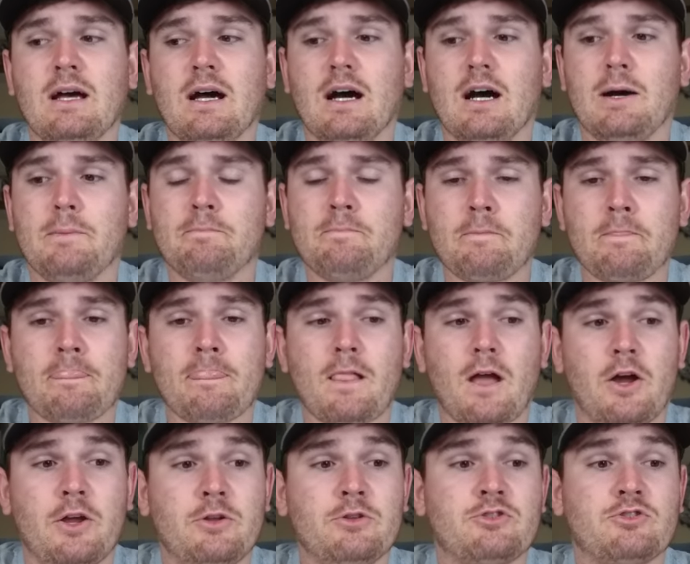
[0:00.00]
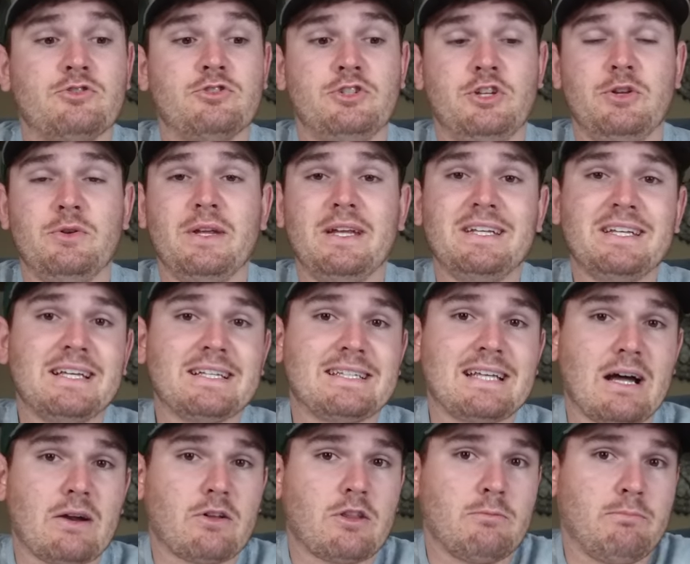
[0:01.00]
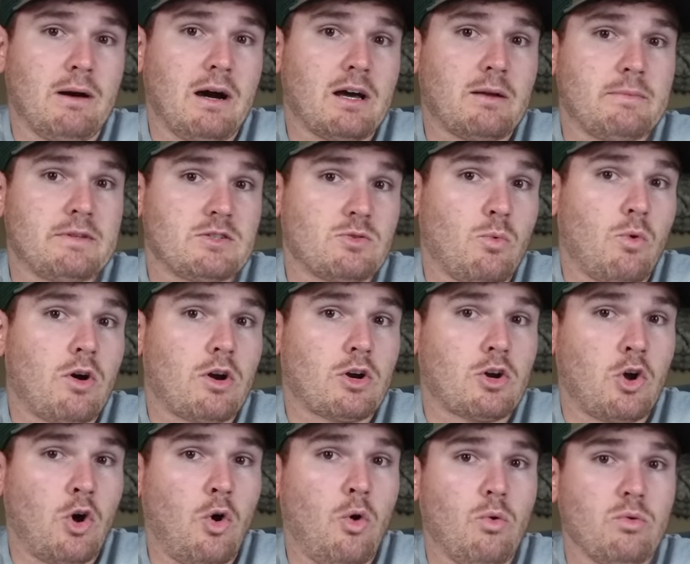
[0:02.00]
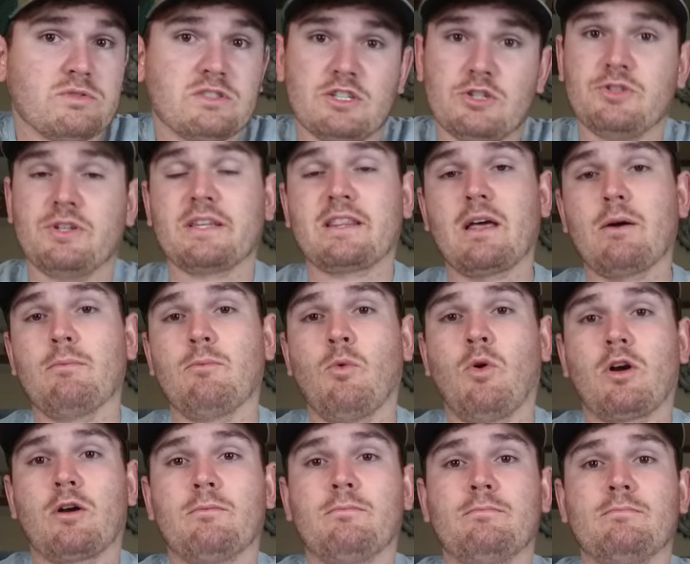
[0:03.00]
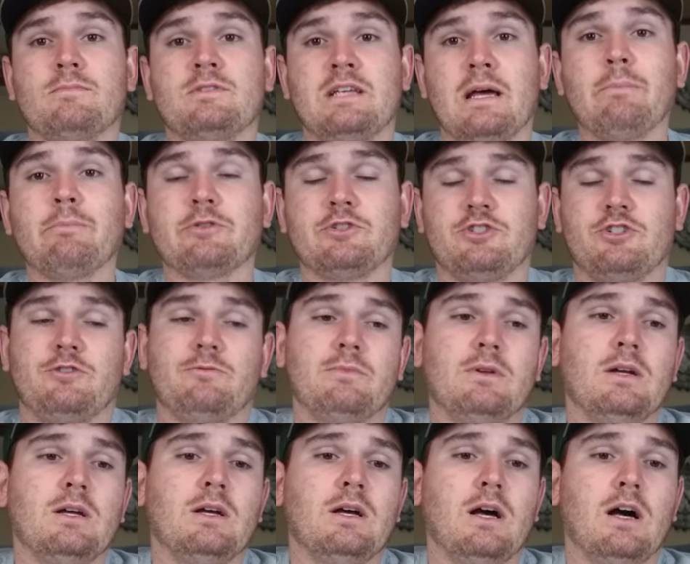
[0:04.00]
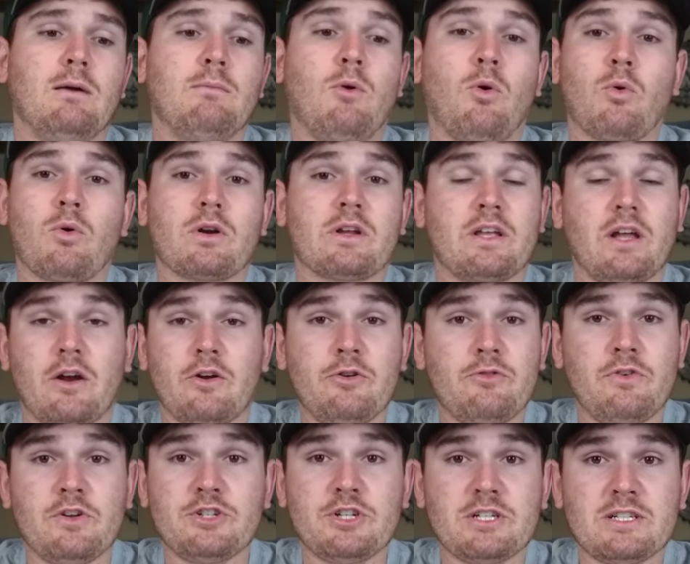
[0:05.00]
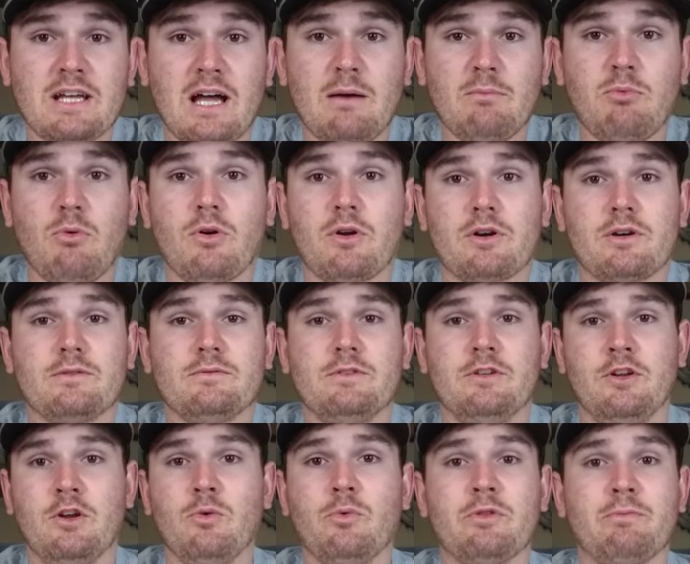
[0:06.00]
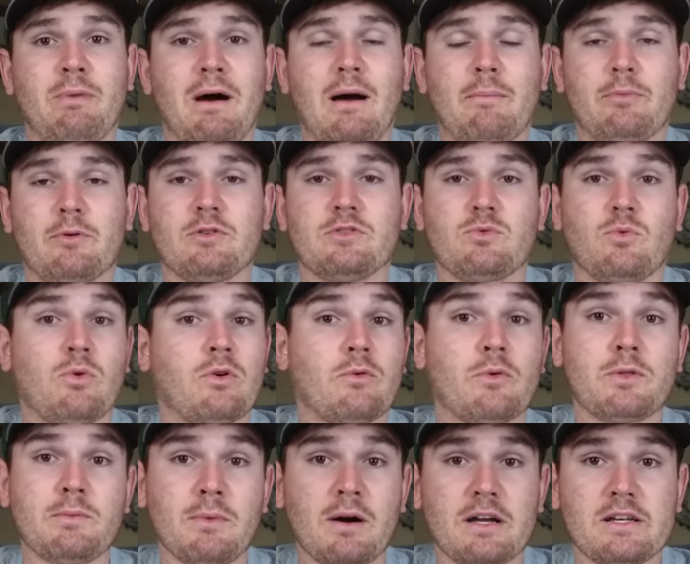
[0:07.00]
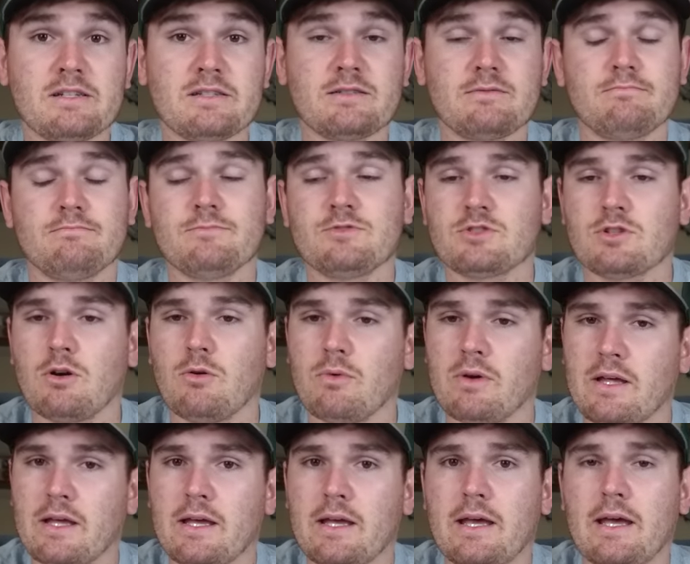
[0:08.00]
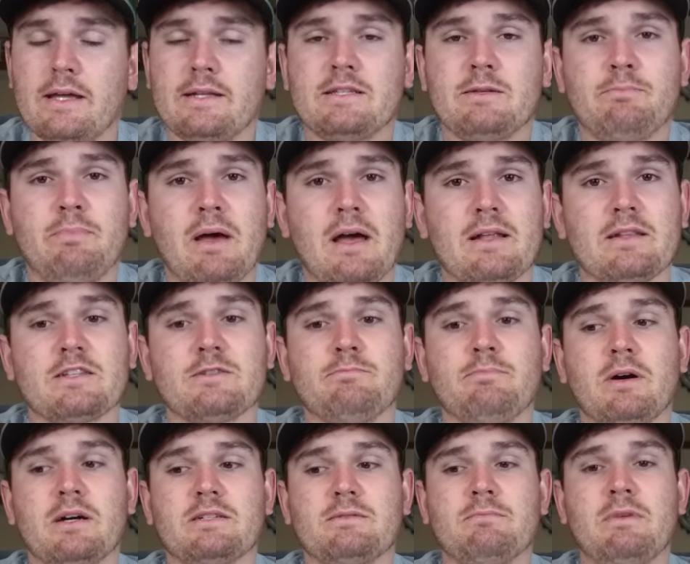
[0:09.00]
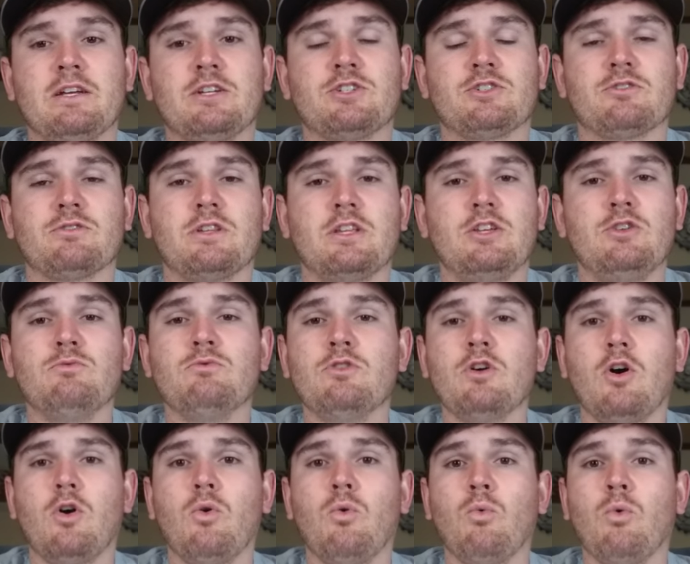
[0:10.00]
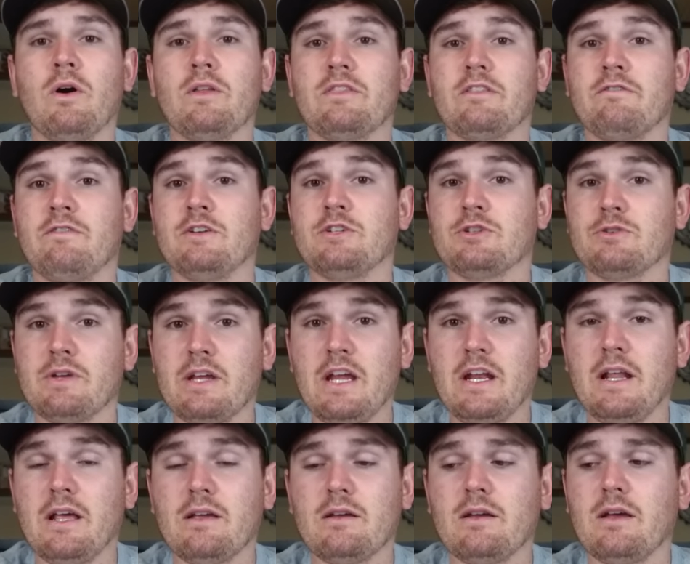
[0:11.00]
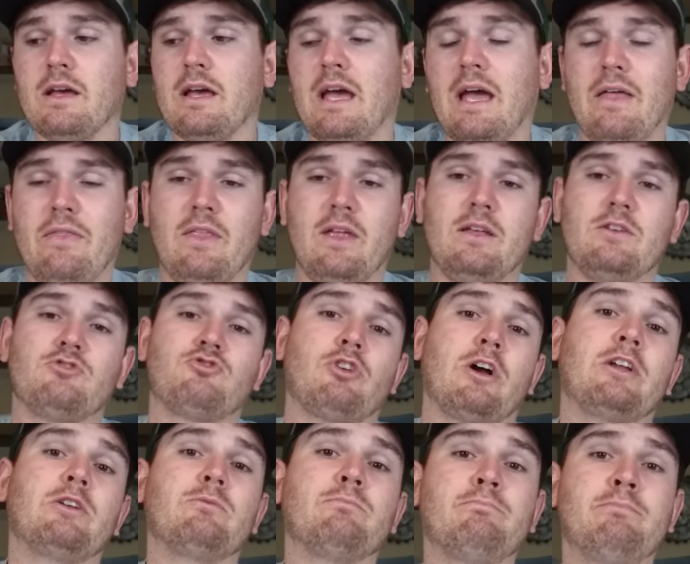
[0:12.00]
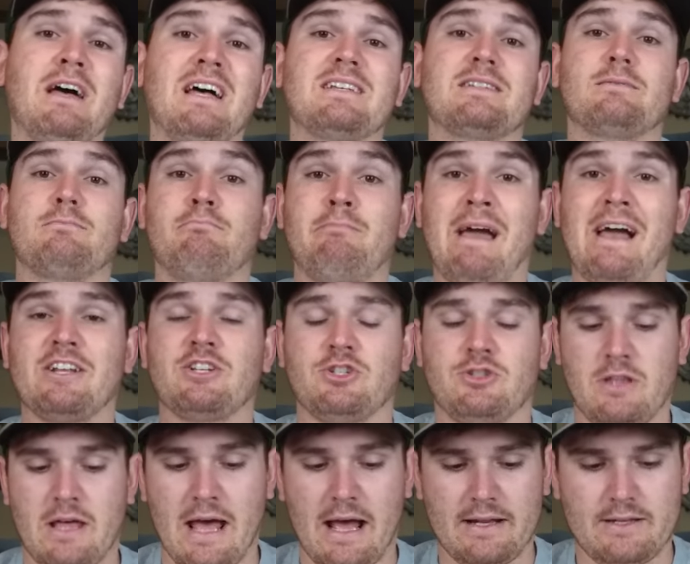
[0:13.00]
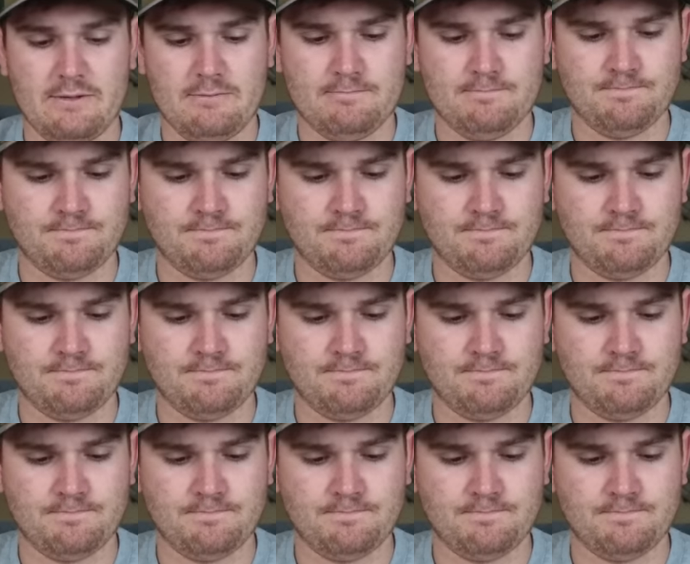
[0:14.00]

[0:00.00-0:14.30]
Do you need to get down to the bottom? Is the water cold? Did you take that water temperature? Or are you fishing top water, you know, with poppers or with mice? So it depends, but make sure that you know what the fish are eating and then try to best match that.